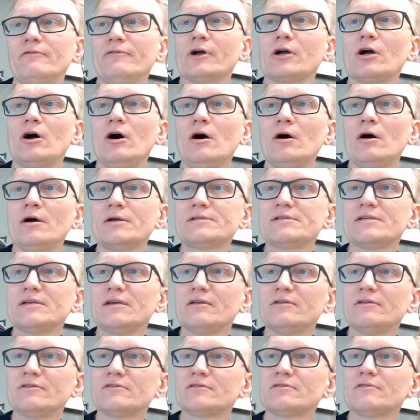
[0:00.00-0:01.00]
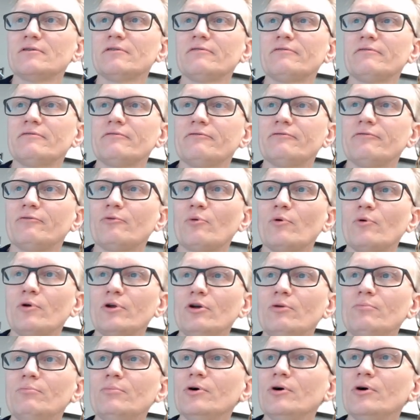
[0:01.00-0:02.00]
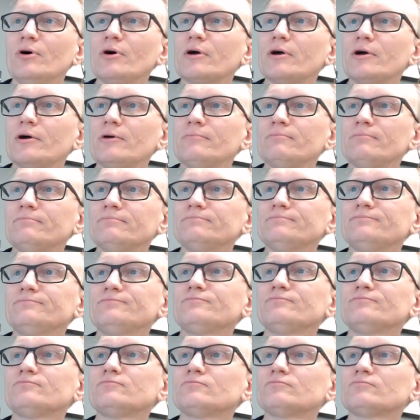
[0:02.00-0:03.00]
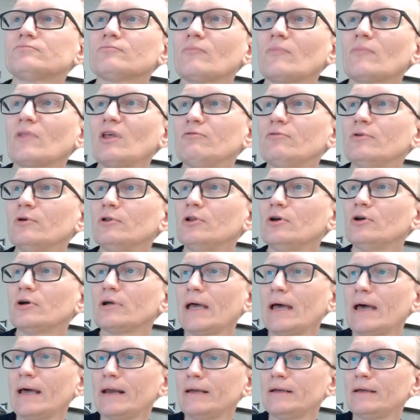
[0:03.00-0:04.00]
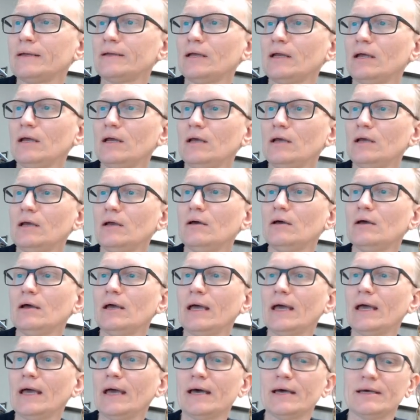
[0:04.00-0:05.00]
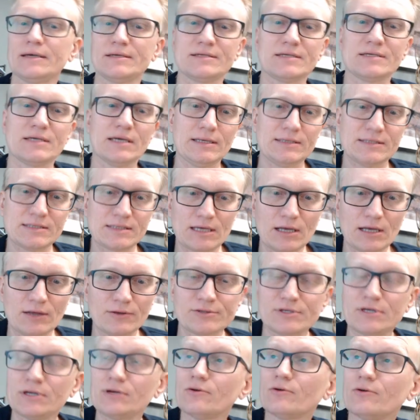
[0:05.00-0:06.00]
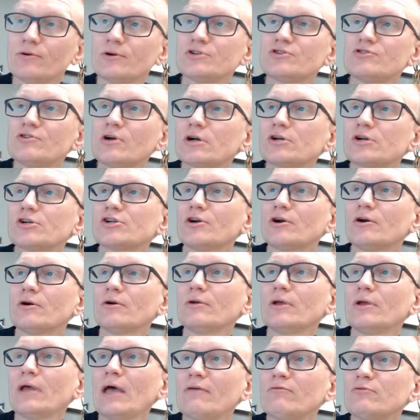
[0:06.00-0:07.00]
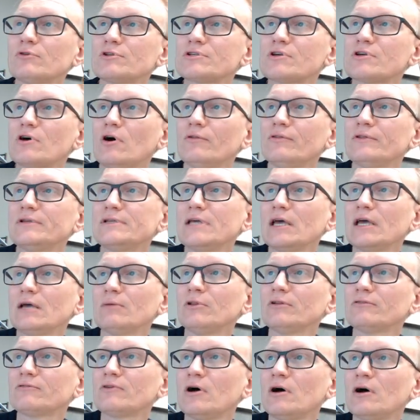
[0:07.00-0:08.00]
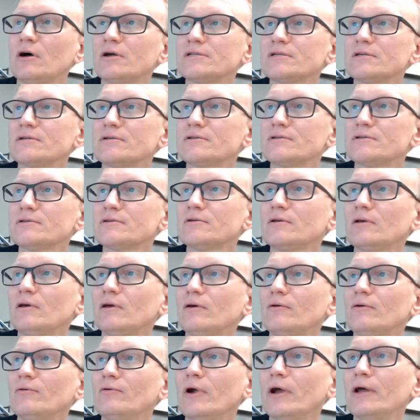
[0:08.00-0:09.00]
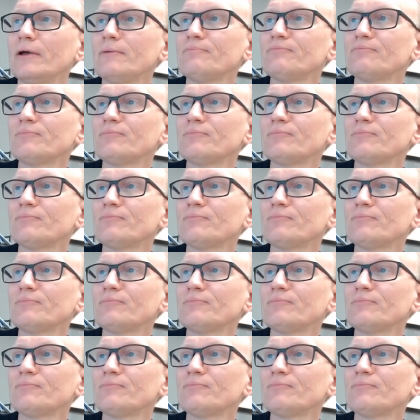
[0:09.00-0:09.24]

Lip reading: content for your book, if we look at it as a skeleton or a structure, you have what's called the table of contents, right?